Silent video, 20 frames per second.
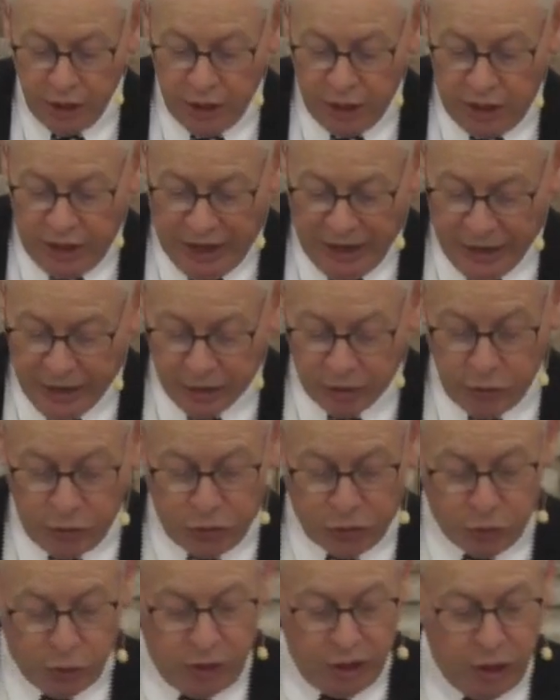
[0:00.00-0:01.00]
and
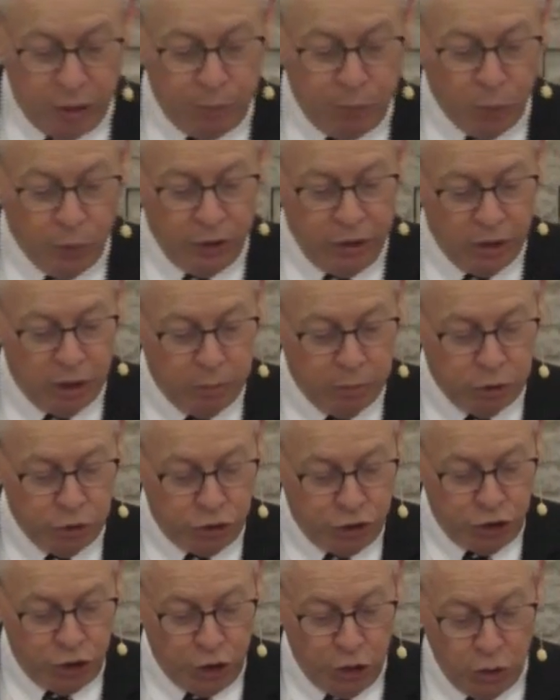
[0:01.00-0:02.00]
three. Point number
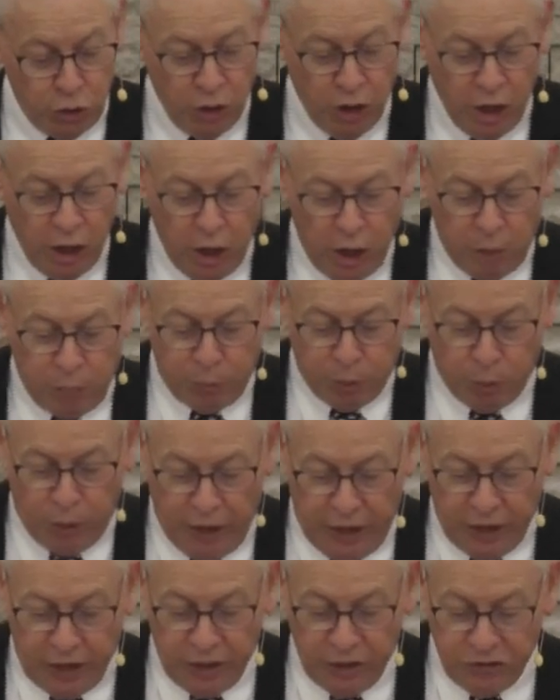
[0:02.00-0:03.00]
two
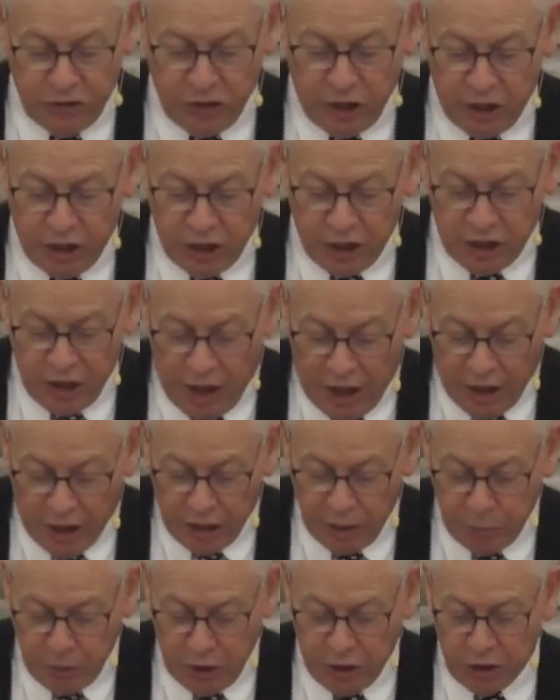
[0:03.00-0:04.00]
praise
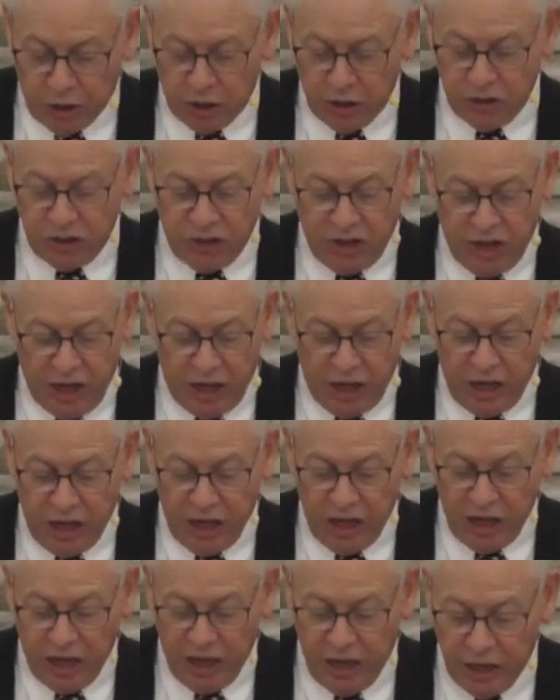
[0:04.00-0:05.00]
God because
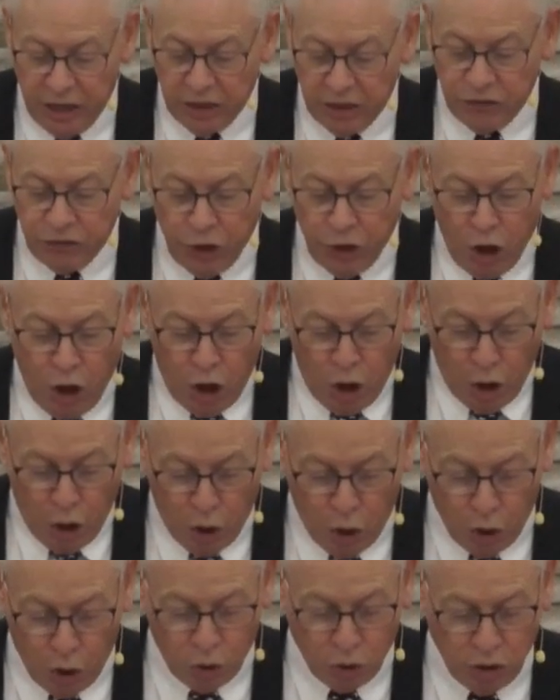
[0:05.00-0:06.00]
he is
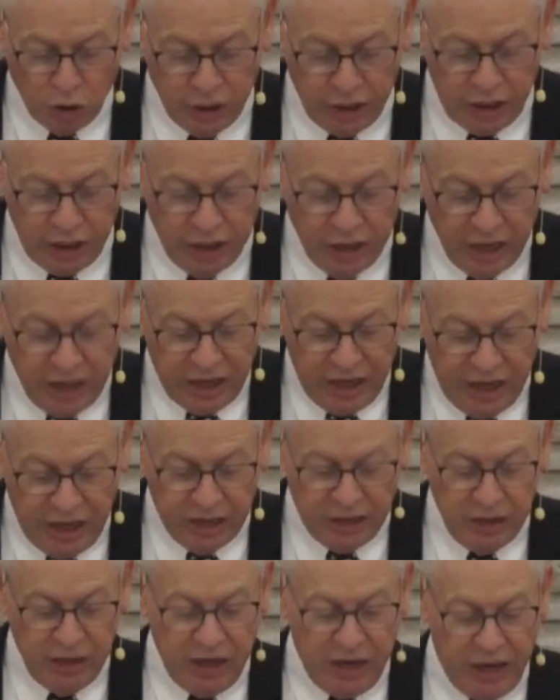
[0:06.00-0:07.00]
holy
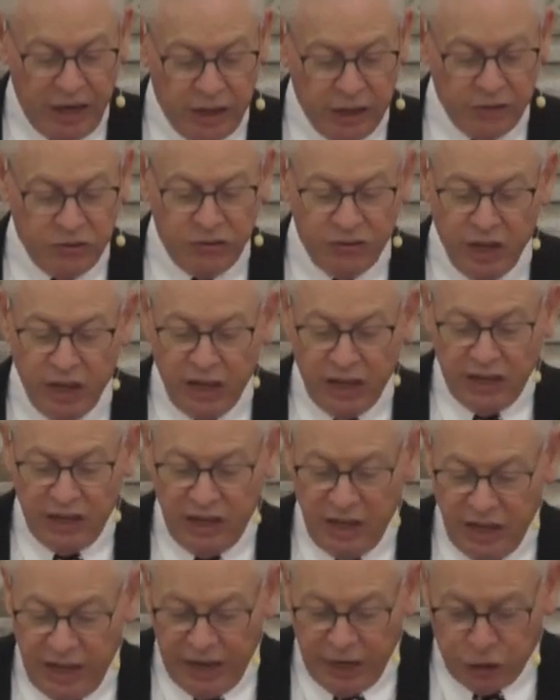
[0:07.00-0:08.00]
in his
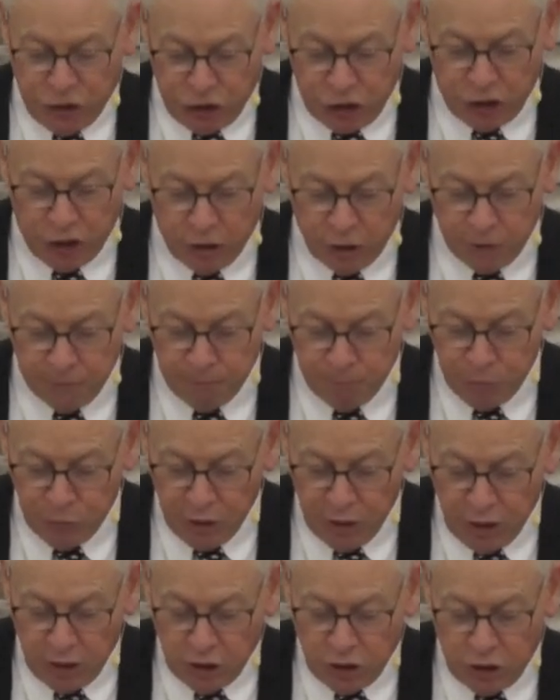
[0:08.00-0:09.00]
nature.
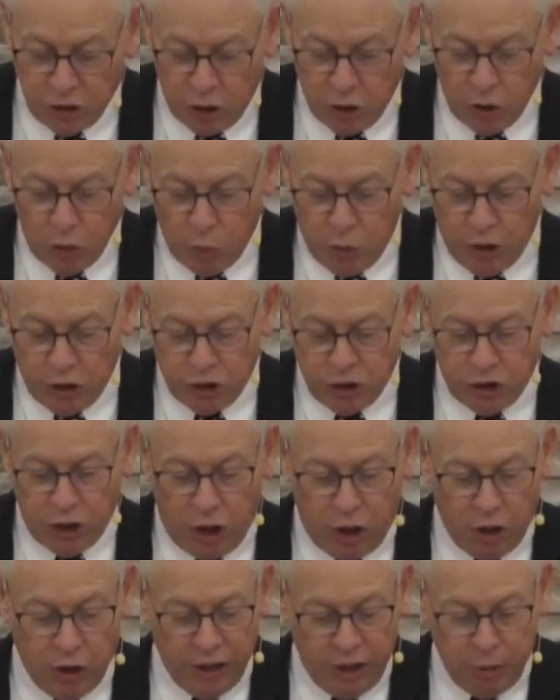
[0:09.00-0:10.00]
So we
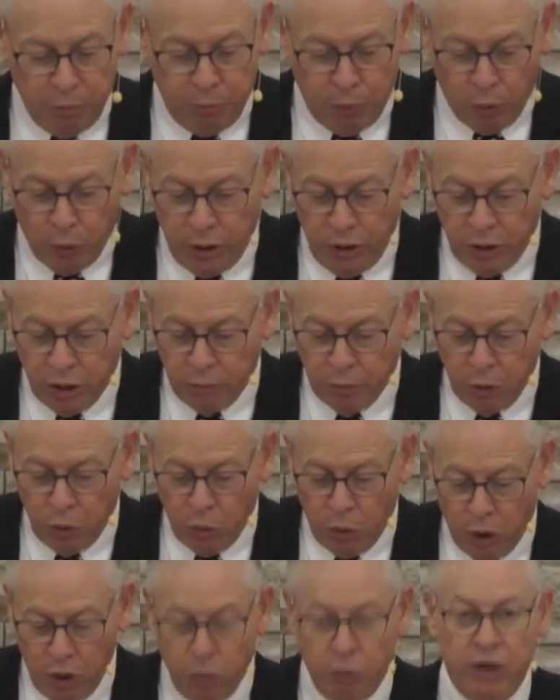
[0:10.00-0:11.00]
saw in point number
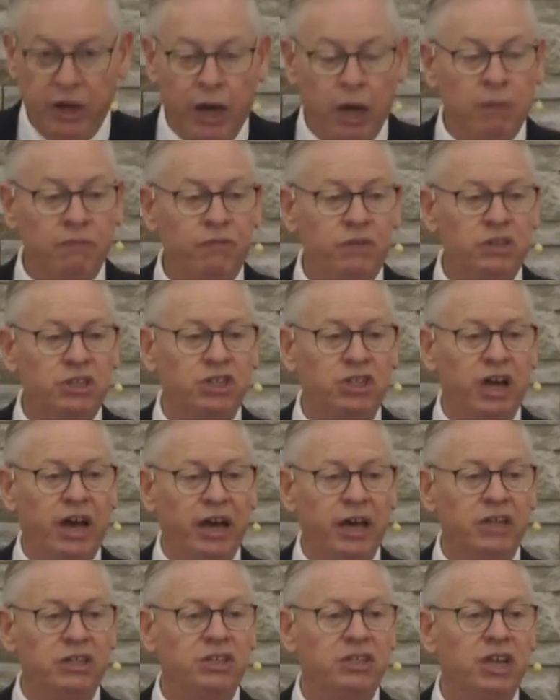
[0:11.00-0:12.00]
one, we
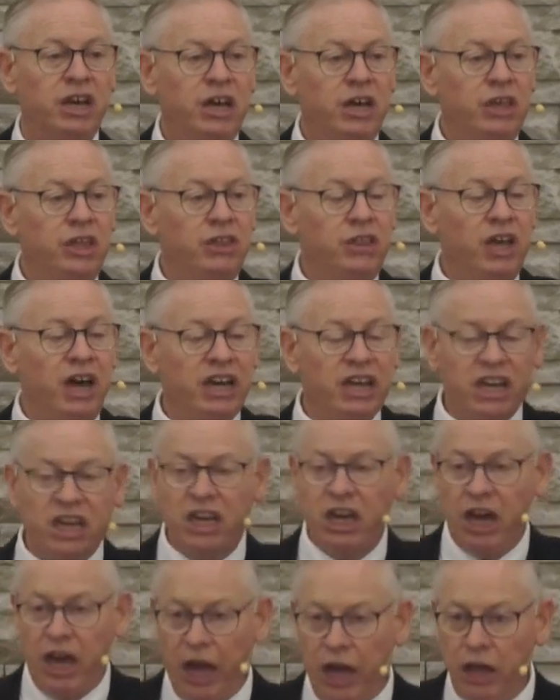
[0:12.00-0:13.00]
emphasized the
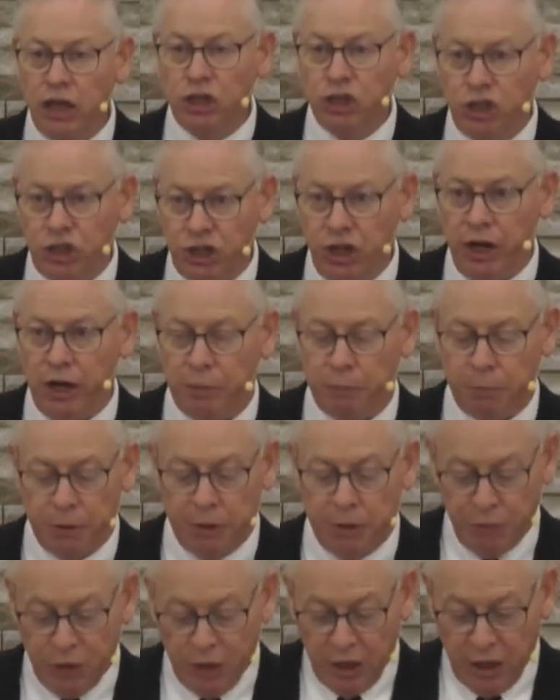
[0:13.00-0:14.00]
kingship.
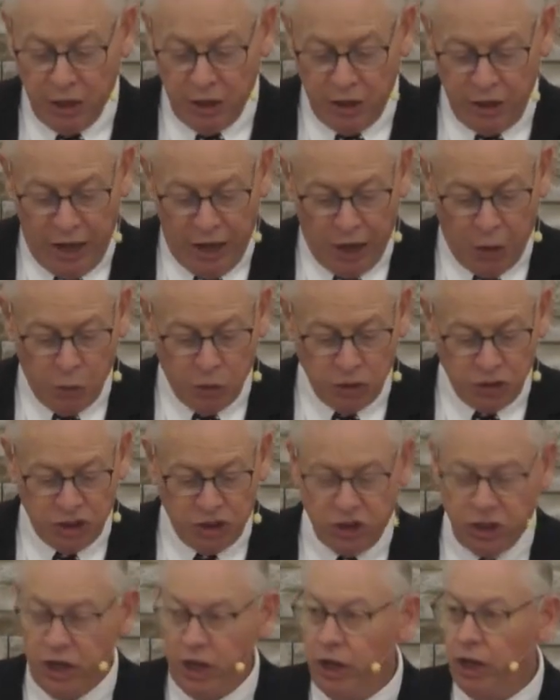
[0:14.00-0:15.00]
Now we're
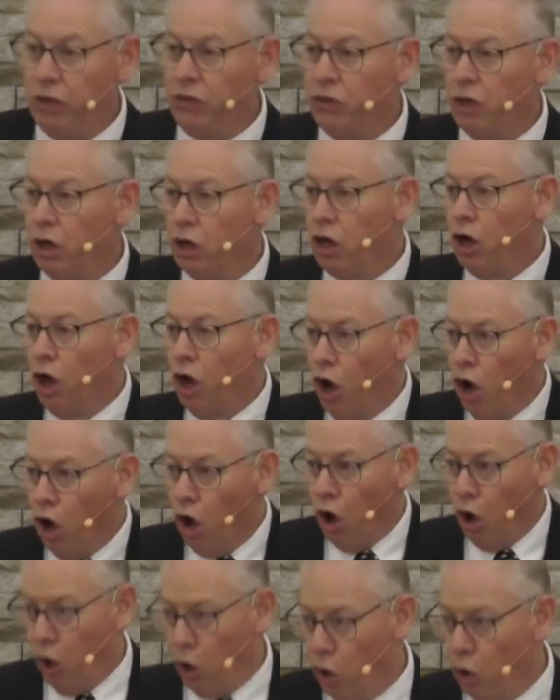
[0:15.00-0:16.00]
seeing the
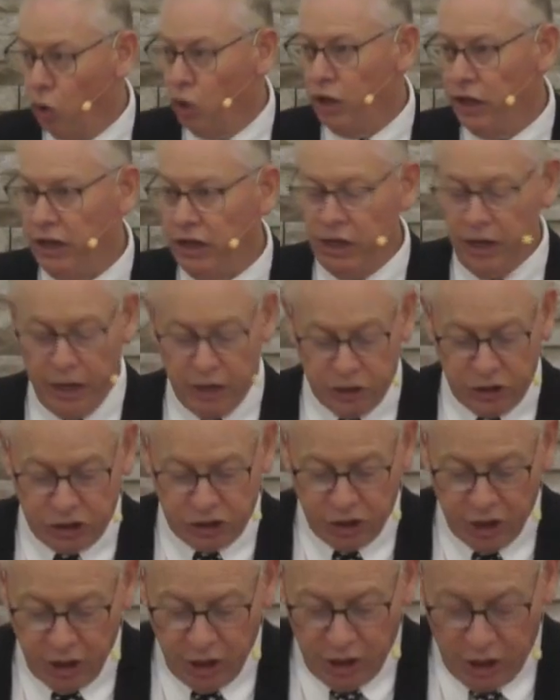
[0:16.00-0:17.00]

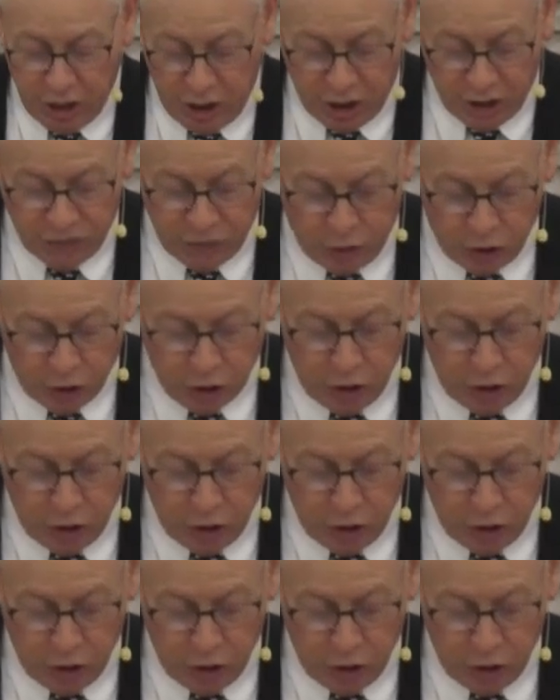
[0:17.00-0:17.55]
holiness of our